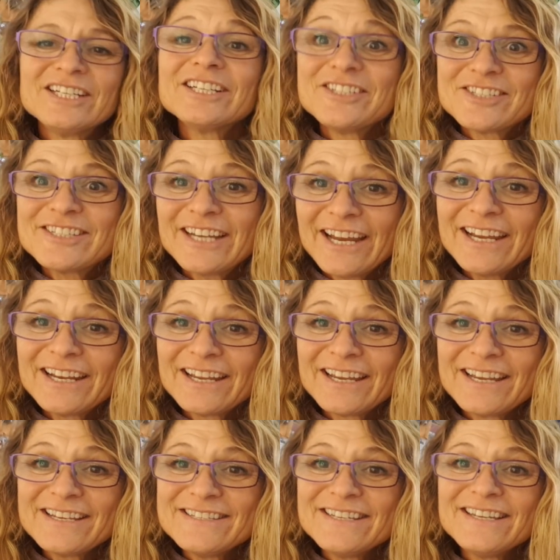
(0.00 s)
know, just take it
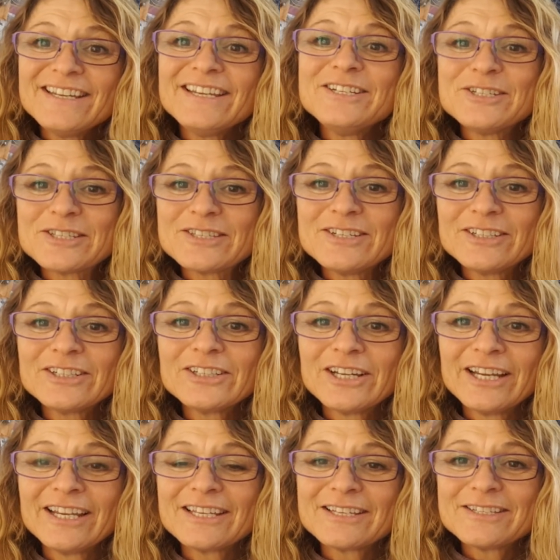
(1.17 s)
easy, just, you know,
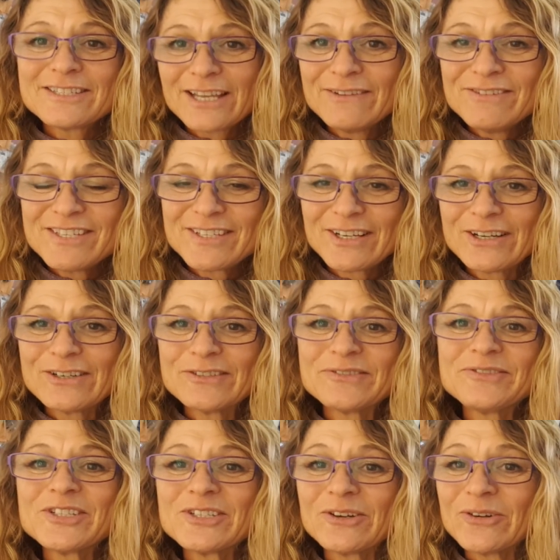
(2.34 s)
like save yourself,
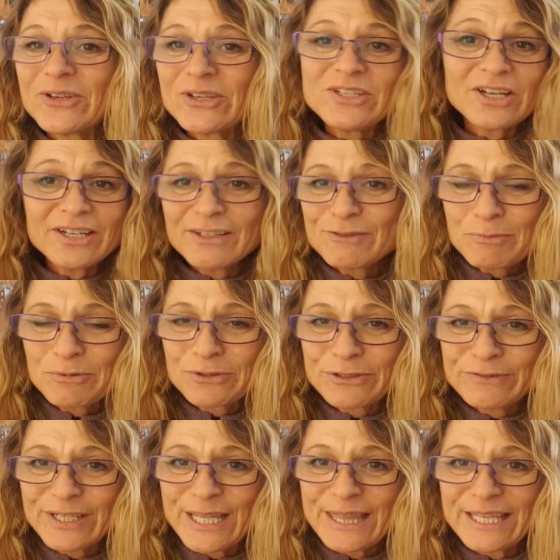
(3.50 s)
or you don't have to prove
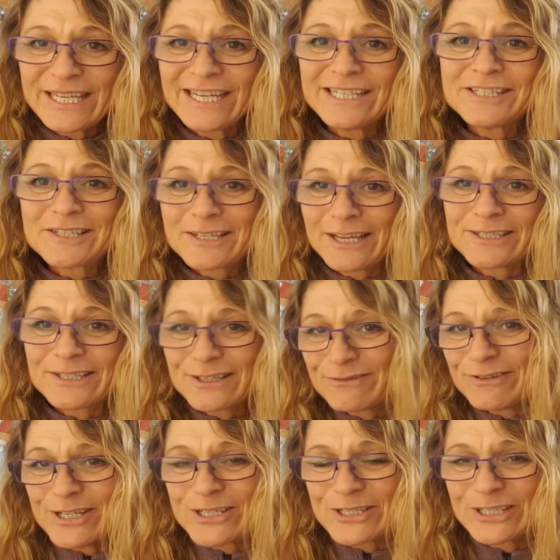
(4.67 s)
anything, just get to the
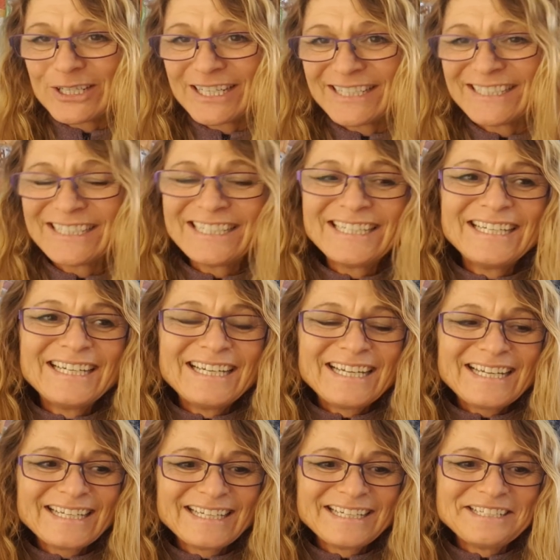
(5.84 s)
finish line.
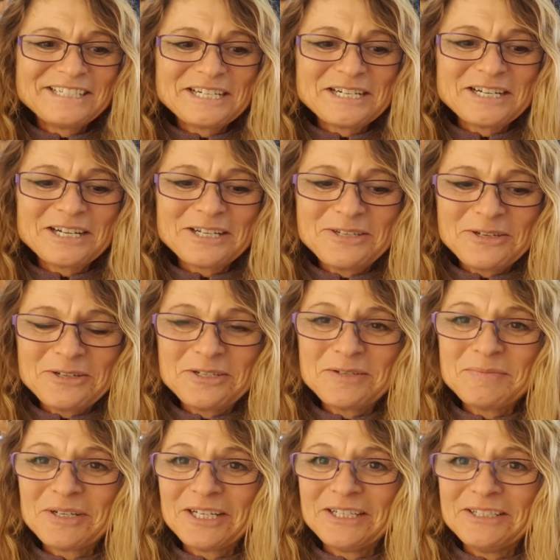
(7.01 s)
And I turned to
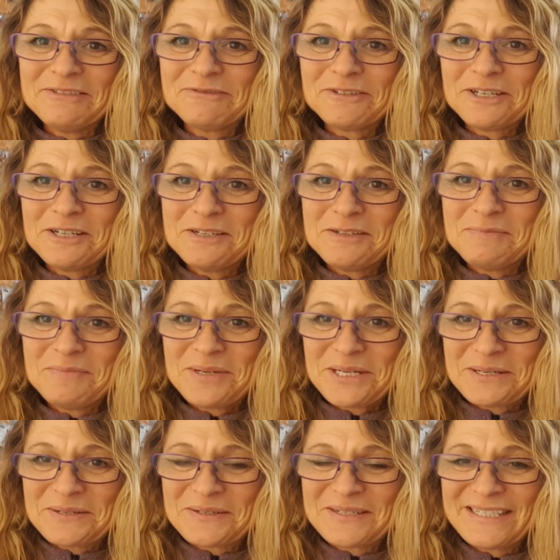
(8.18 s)
my friend
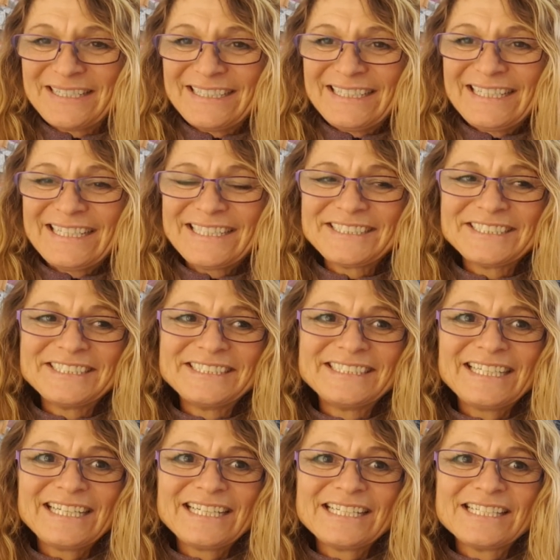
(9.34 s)
Mel Hanlon
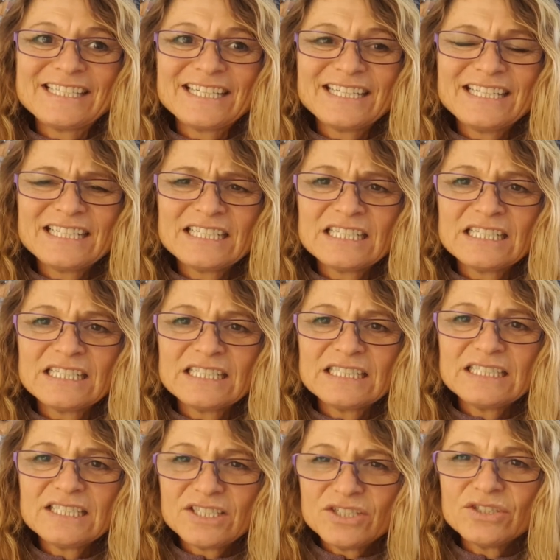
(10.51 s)
and said,
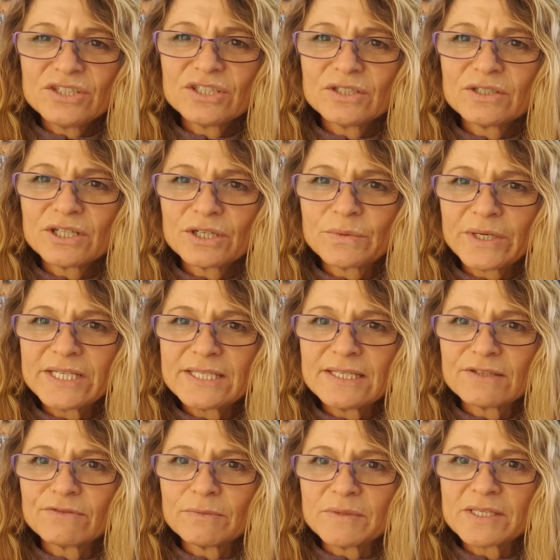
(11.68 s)
you do know I'm going to race
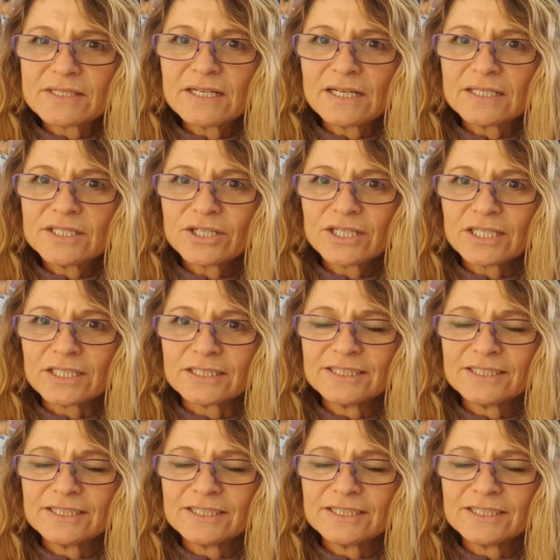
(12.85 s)
this from the start, don't you?